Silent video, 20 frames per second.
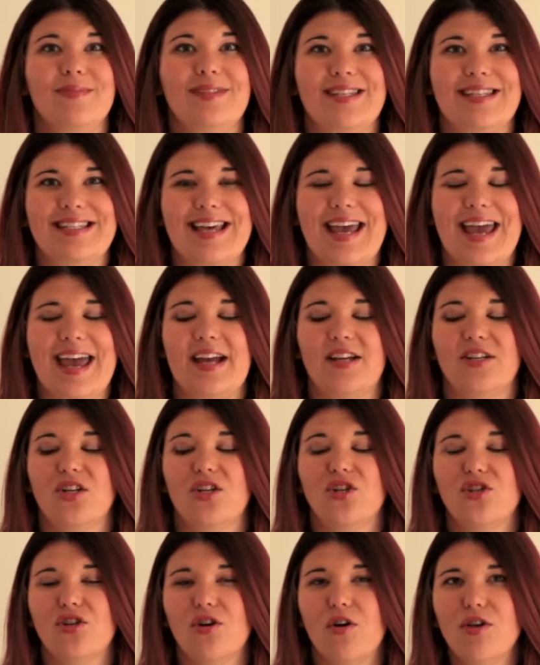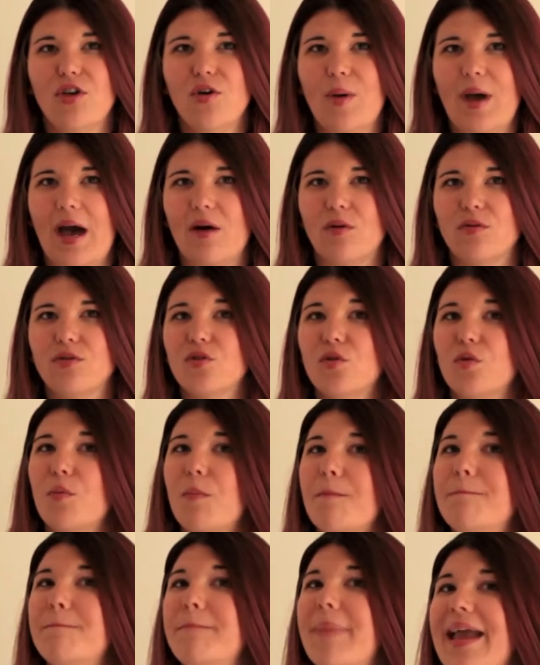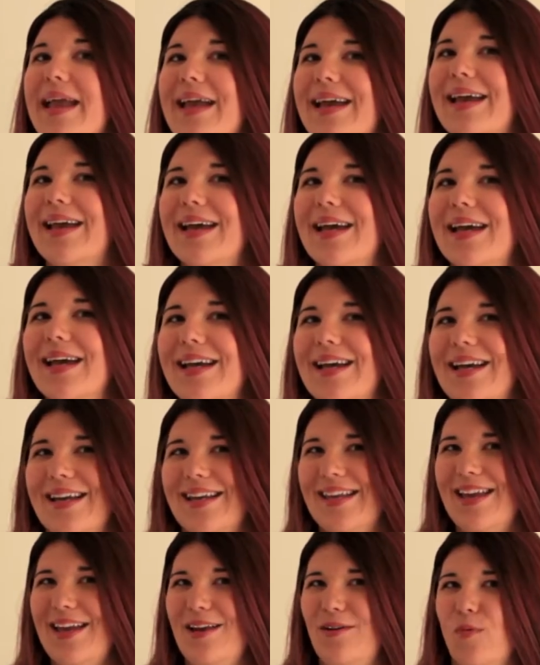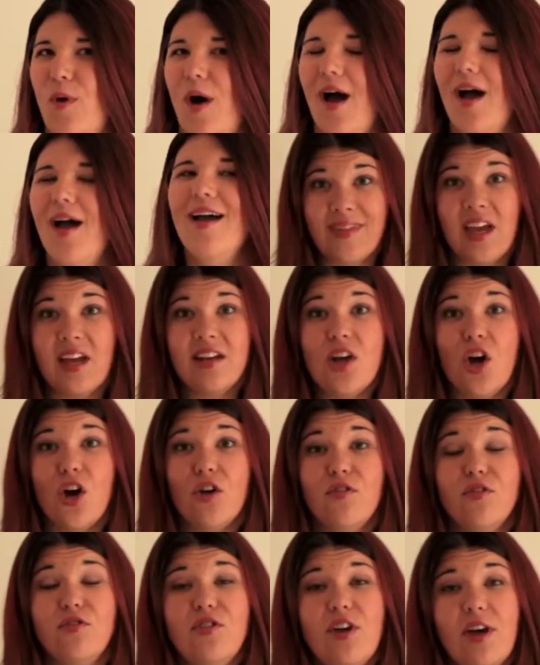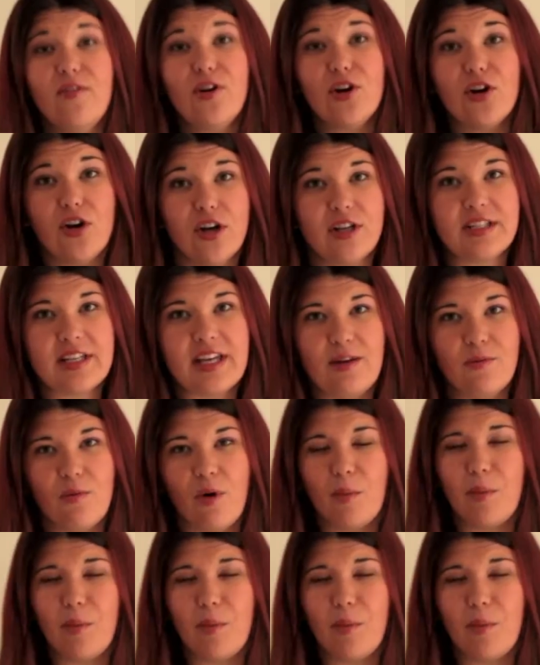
today to show you how to bake quinoa. Now, if you've never cooked quinoa